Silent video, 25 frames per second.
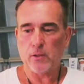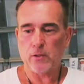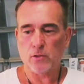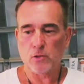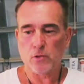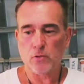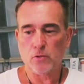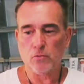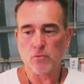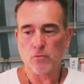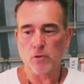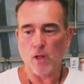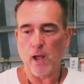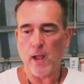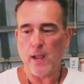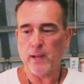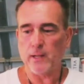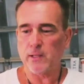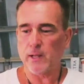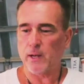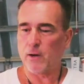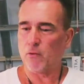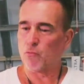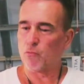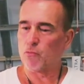too light,
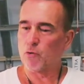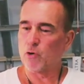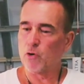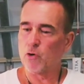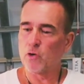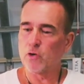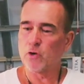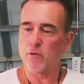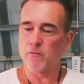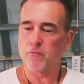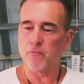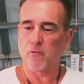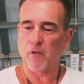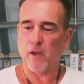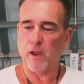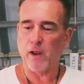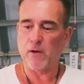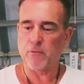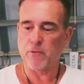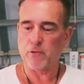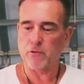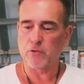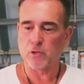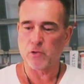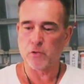got a real good
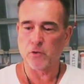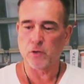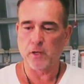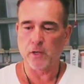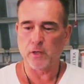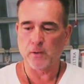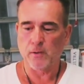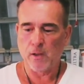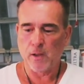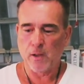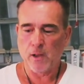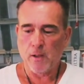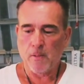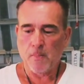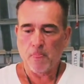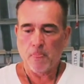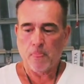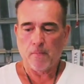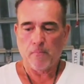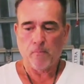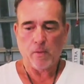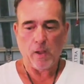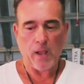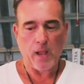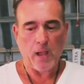flavor to it.
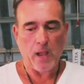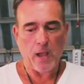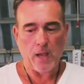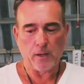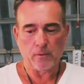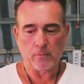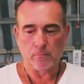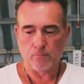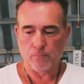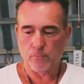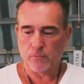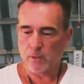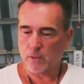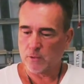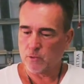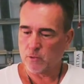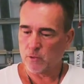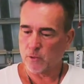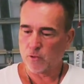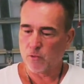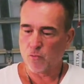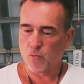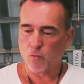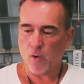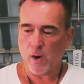and it's a
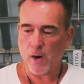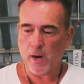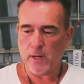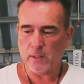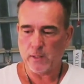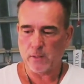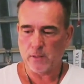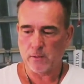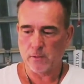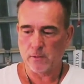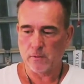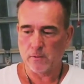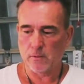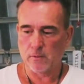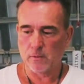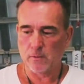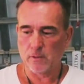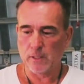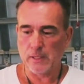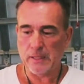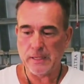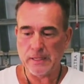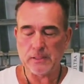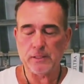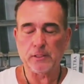great,
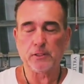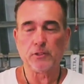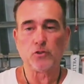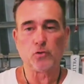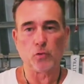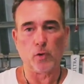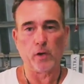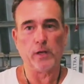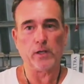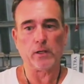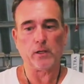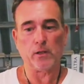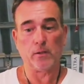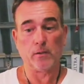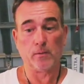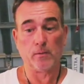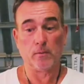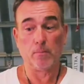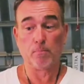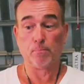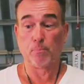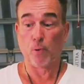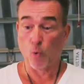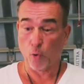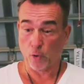easy to drink
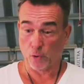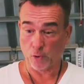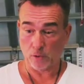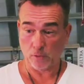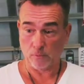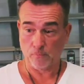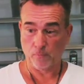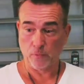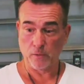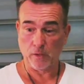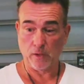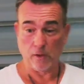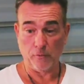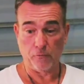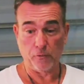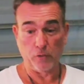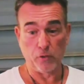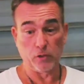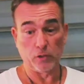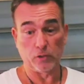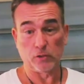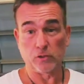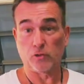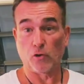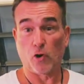porter. If you're
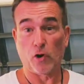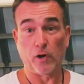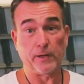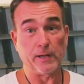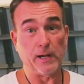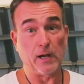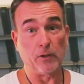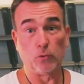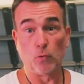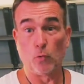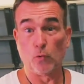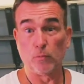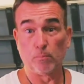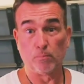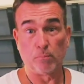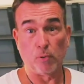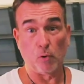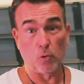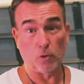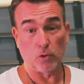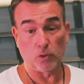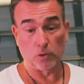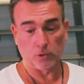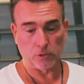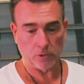just starting out doing
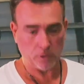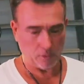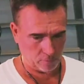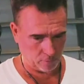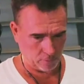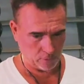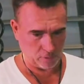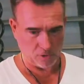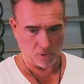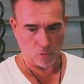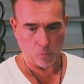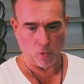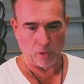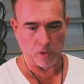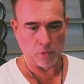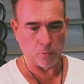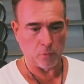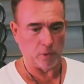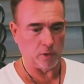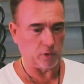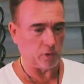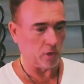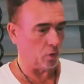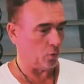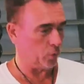porters, this is the one you
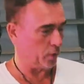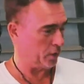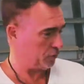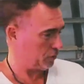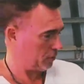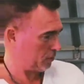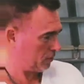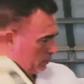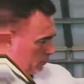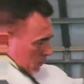want to go with.